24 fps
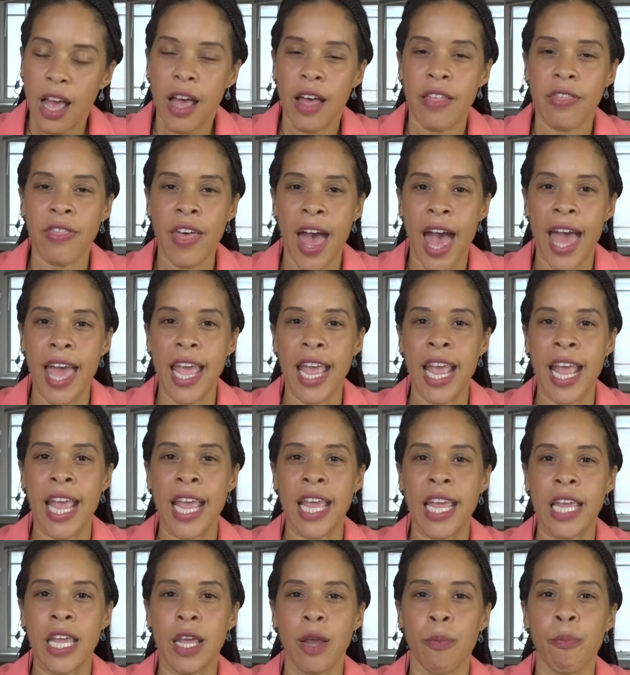that
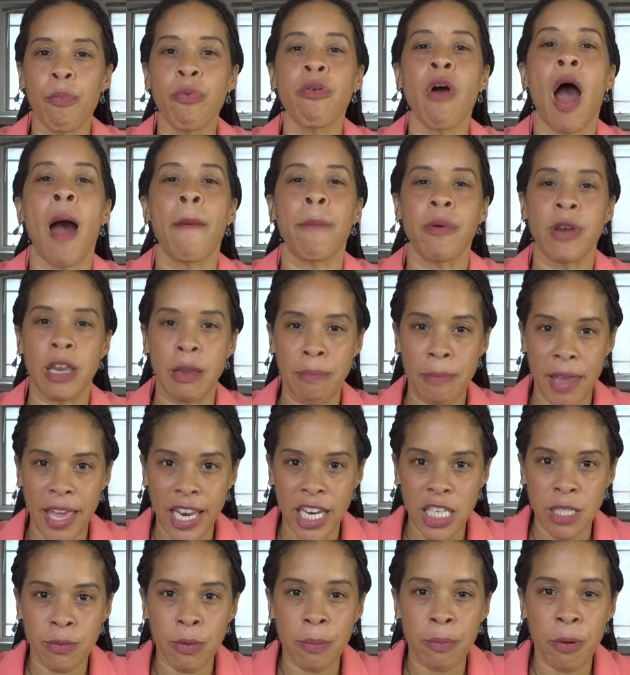a property
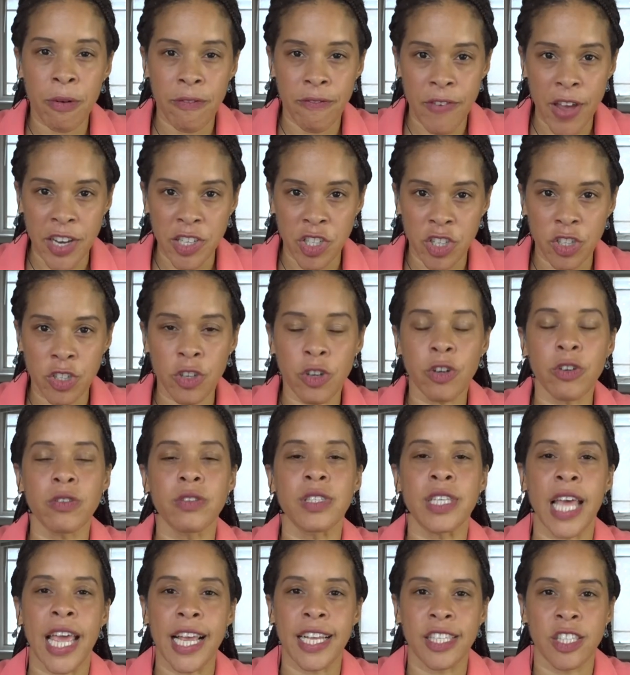management professional
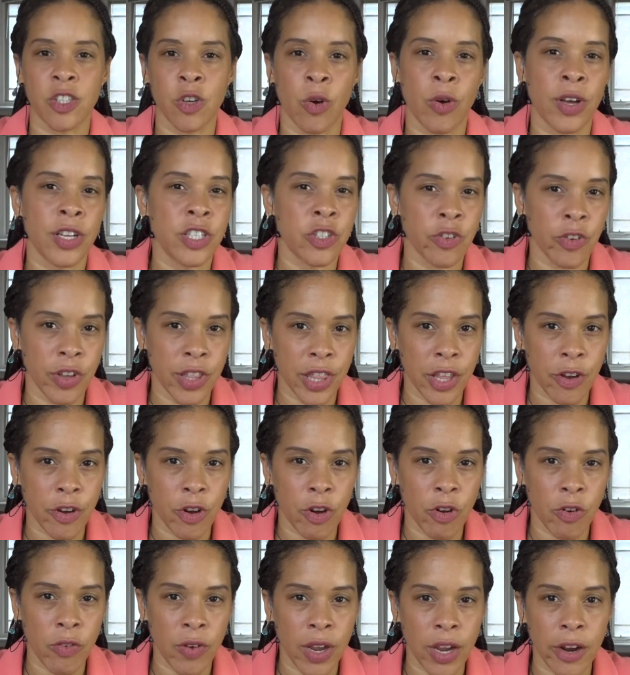takes on during their
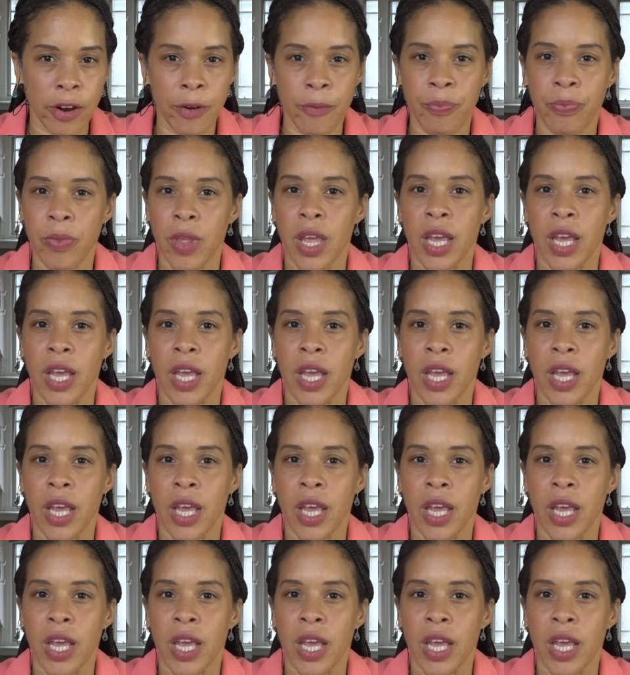career,